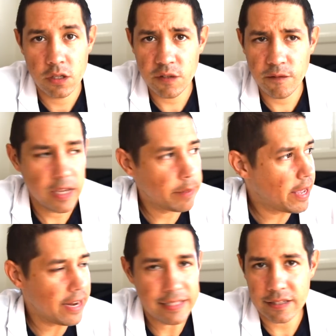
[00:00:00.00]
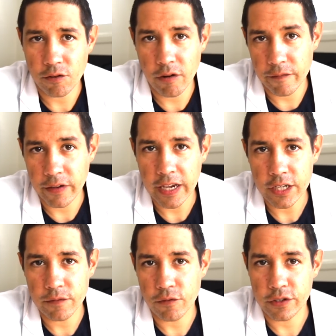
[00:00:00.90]
So just forget about instant
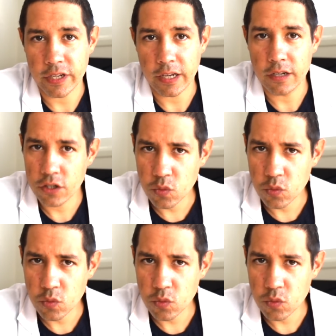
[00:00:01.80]
gratification for a second.